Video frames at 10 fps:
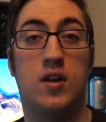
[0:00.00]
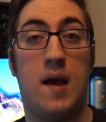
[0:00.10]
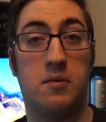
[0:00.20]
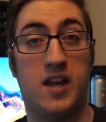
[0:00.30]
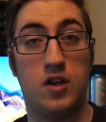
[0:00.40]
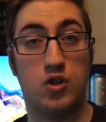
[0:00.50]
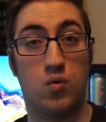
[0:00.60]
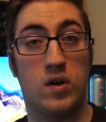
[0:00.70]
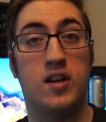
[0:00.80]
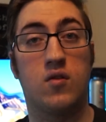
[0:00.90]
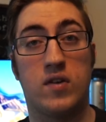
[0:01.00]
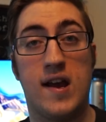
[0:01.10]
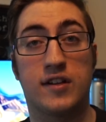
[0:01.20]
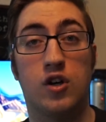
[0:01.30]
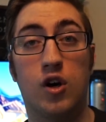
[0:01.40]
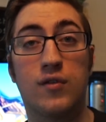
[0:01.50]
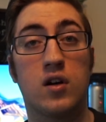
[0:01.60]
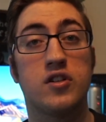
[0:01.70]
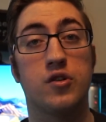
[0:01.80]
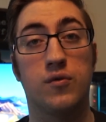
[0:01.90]
application written in React over
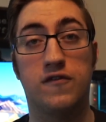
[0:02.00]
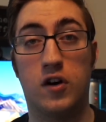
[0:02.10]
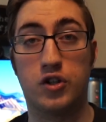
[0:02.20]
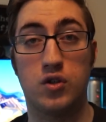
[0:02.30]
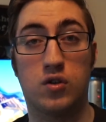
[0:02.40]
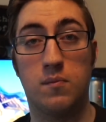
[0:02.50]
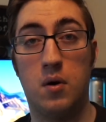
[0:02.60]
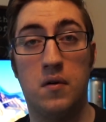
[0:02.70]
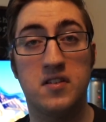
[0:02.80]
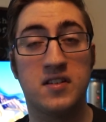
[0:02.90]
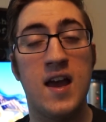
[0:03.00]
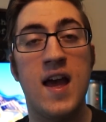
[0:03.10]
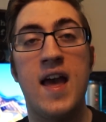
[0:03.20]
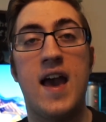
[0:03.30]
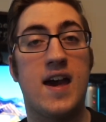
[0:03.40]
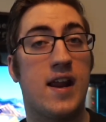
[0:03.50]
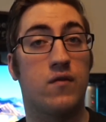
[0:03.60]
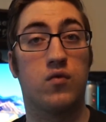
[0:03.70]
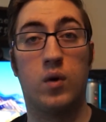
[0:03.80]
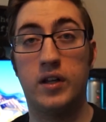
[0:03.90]
to functional components, and I've
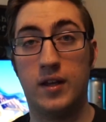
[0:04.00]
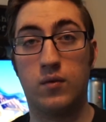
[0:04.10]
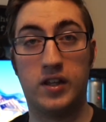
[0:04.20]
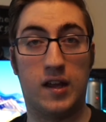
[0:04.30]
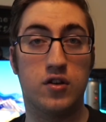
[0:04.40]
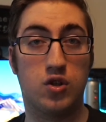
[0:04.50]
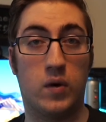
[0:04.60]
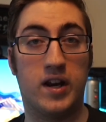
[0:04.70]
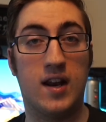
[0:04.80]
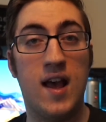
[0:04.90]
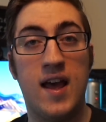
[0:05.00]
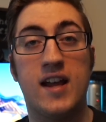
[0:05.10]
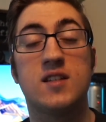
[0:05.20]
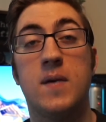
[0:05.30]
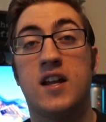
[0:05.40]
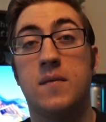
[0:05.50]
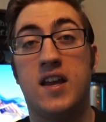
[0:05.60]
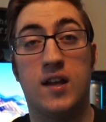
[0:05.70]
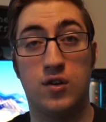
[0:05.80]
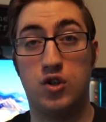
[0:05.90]
really, really enjoyed it. It's made me
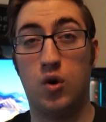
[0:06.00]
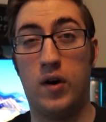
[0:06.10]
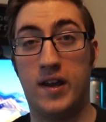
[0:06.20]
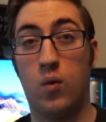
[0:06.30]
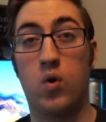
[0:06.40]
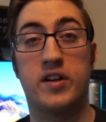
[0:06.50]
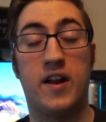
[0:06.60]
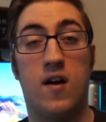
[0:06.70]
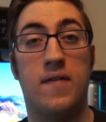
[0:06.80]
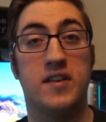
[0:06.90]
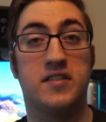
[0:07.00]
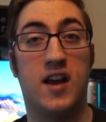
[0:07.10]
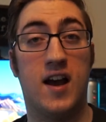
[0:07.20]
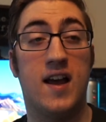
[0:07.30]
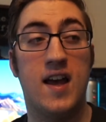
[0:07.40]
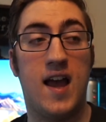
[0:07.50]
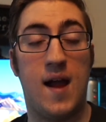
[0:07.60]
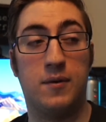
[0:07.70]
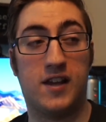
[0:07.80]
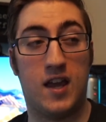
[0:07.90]
enjoy working on this
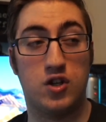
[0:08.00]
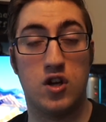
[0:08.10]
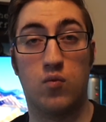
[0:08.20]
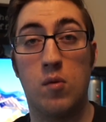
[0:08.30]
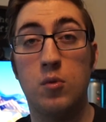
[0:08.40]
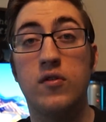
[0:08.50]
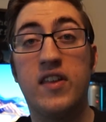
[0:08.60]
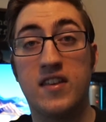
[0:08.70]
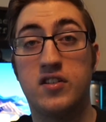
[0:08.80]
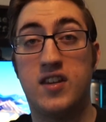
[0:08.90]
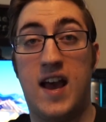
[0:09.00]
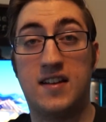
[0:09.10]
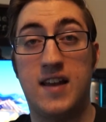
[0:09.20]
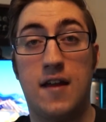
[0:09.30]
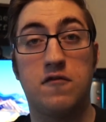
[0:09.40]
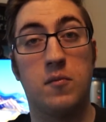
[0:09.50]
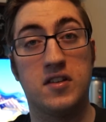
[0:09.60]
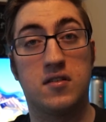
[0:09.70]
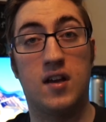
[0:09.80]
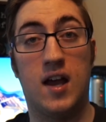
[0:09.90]
application, removing this tech debt from this